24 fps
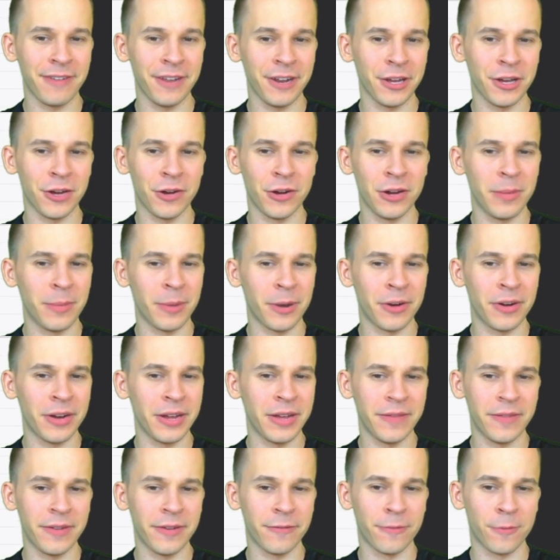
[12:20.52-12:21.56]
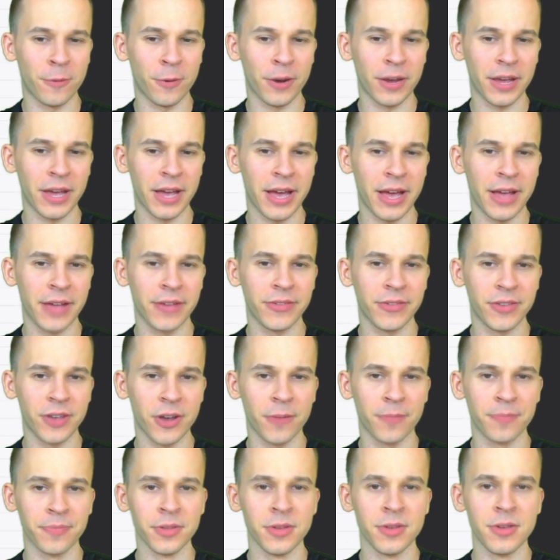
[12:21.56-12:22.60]
in Cody Martin, even at 4K.
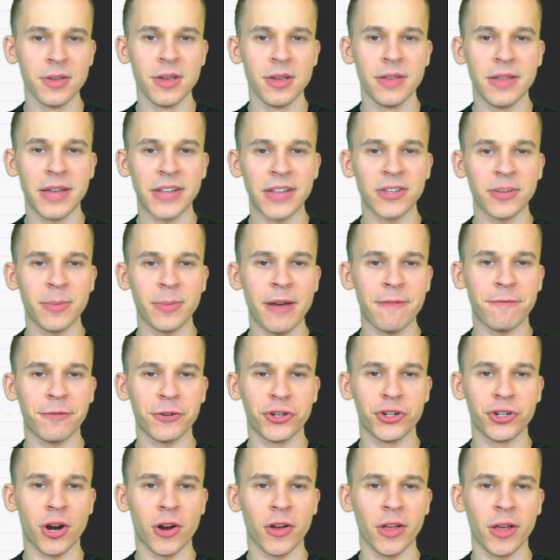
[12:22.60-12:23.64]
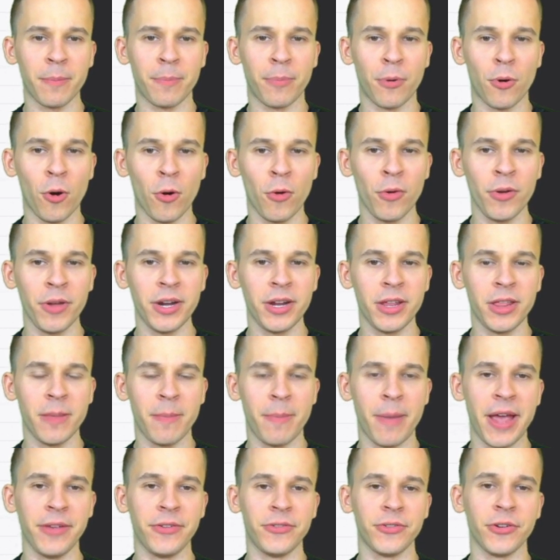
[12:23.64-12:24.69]
So, that's our map for Charlotte. Portland and the
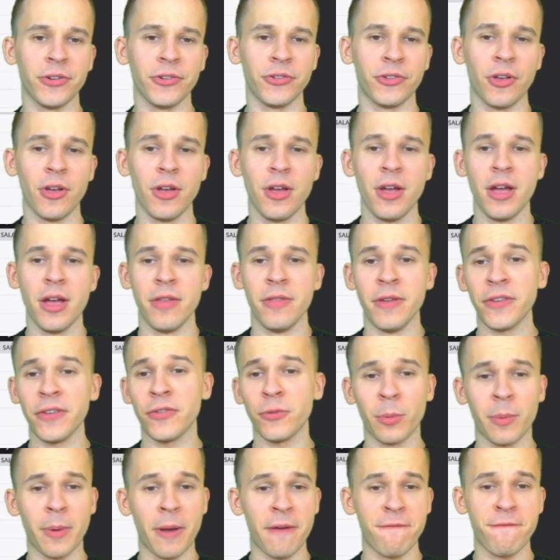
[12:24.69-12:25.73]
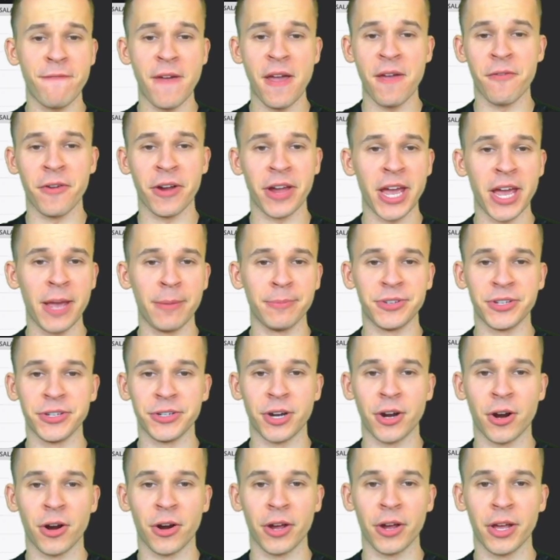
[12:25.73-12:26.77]
Pacers. This is one of my favorite games to
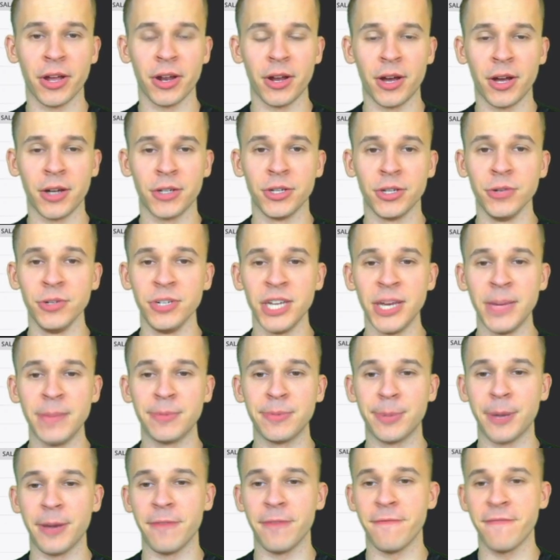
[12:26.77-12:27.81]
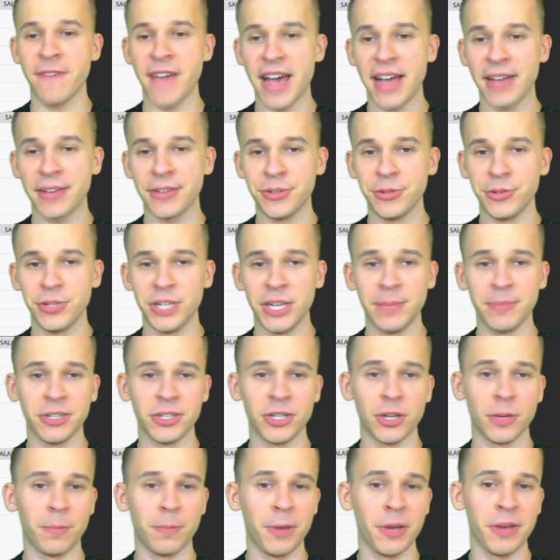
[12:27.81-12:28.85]
target. Two teams play fast, two teams that
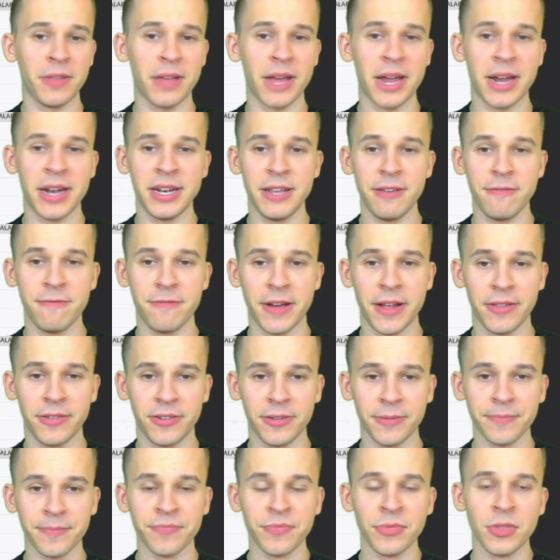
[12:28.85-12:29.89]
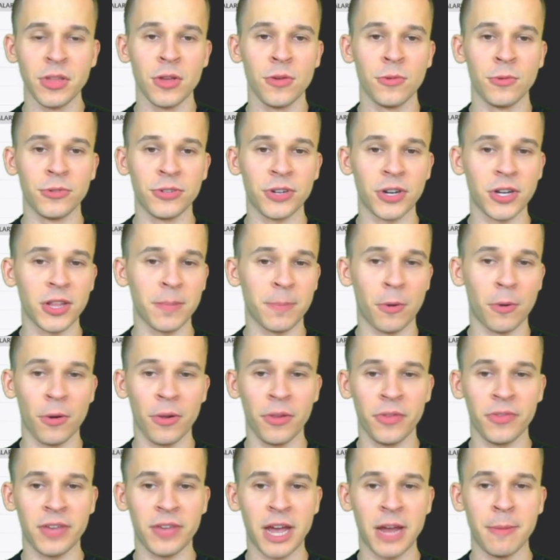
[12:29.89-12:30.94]
don't play a lot of defense. We'll start on the
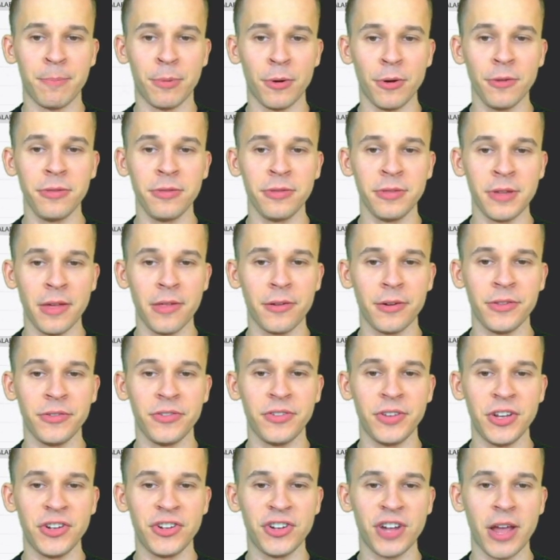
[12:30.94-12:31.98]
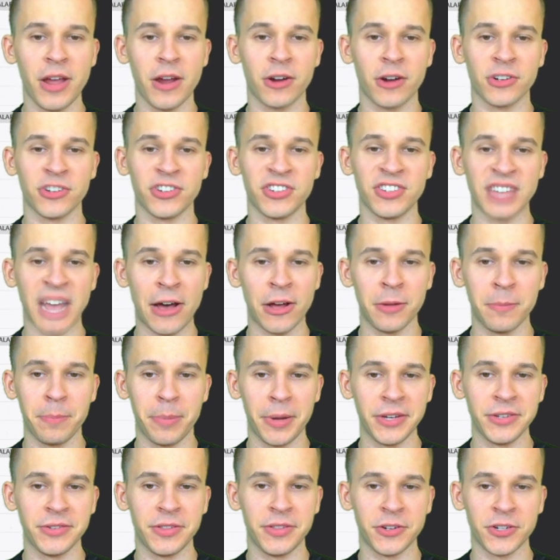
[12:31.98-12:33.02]
Portland side. Both Lillard and CJ are solid
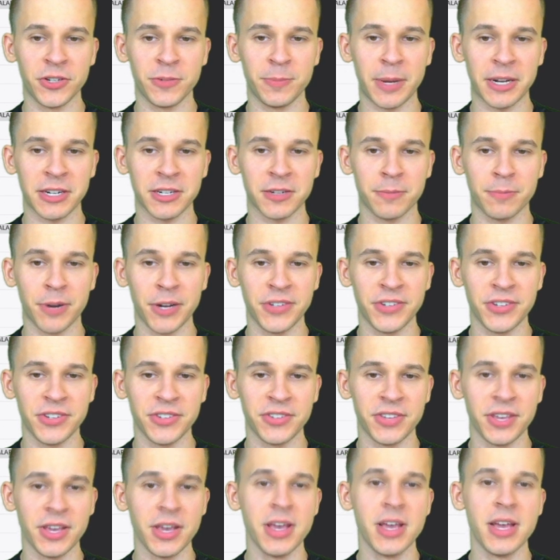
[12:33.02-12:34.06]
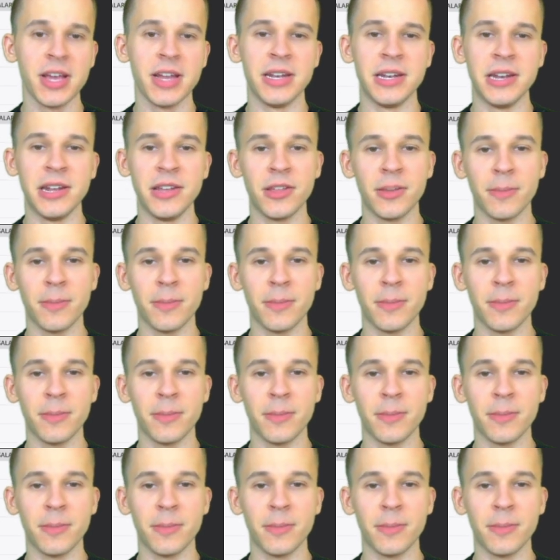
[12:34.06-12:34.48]
plays at their respective prices. Neither